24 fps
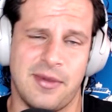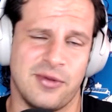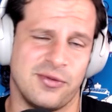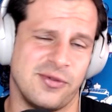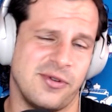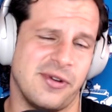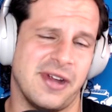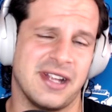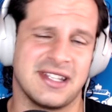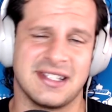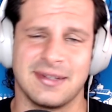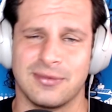
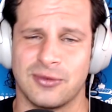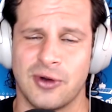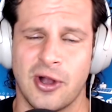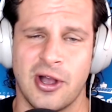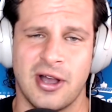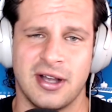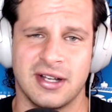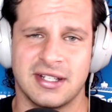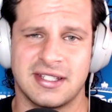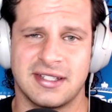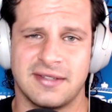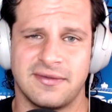rewrite some
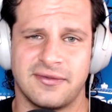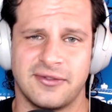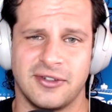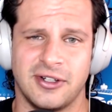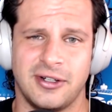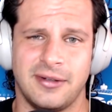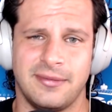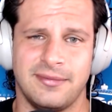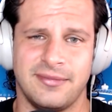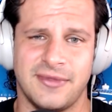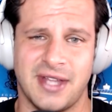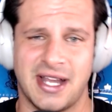wrongs
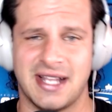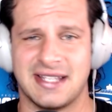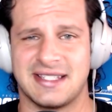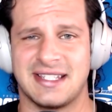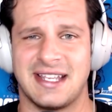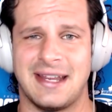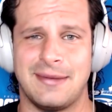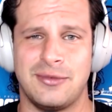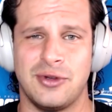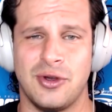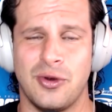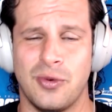from not
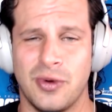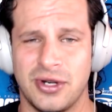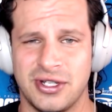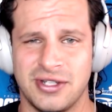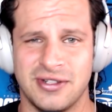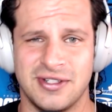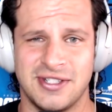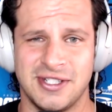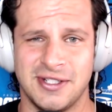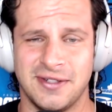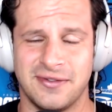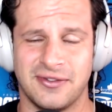signing to a one year
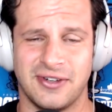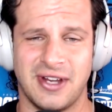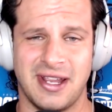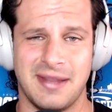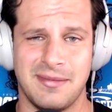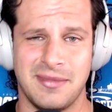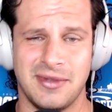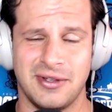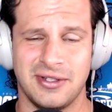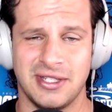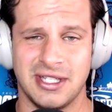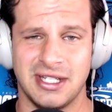deal for eight
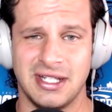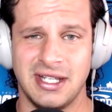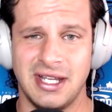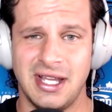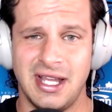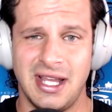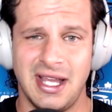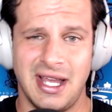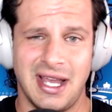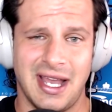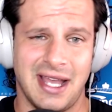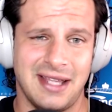million.
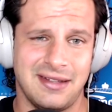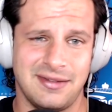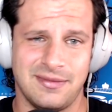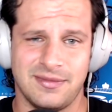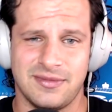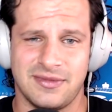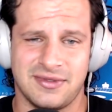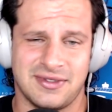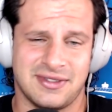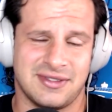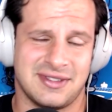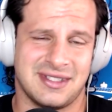
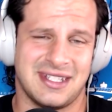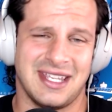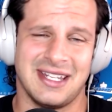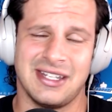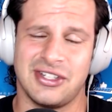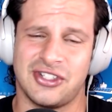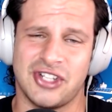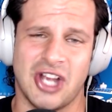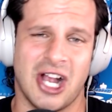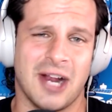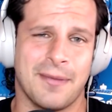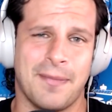Getting
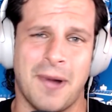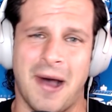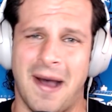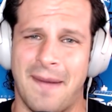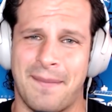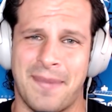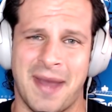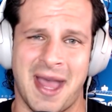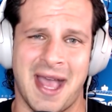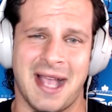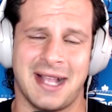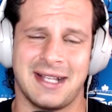Joc Pop
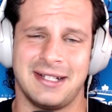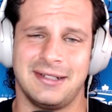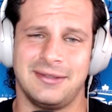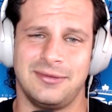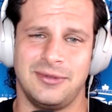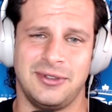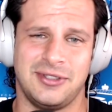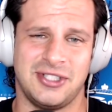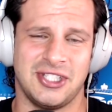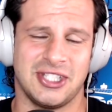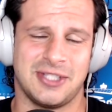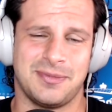back
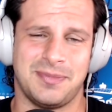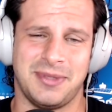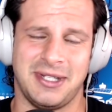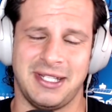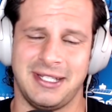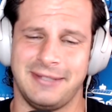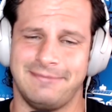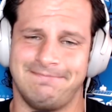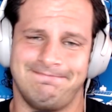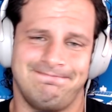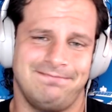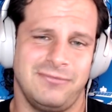would just
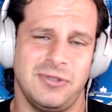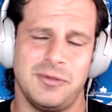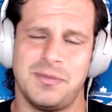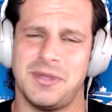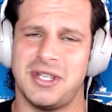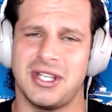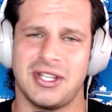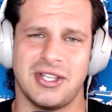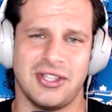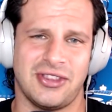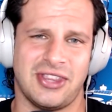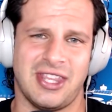be would be a
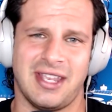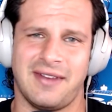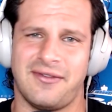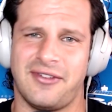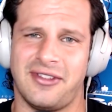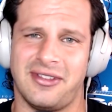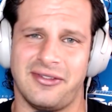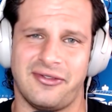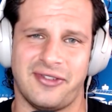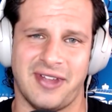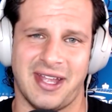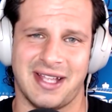good thing for
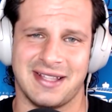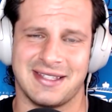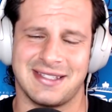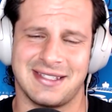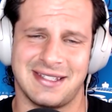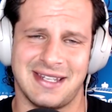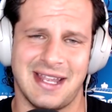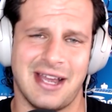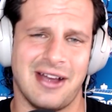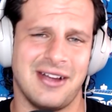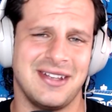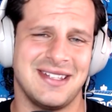the fans.
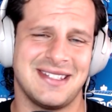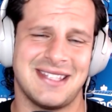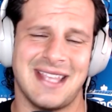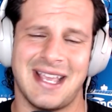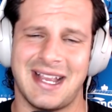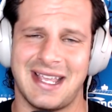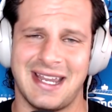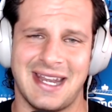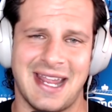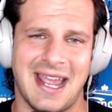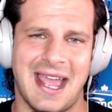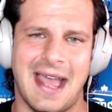Now, is that
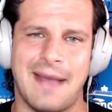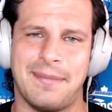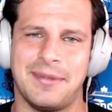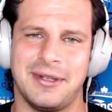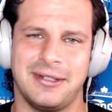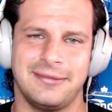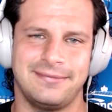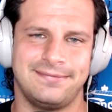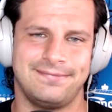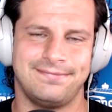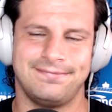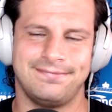going to happen?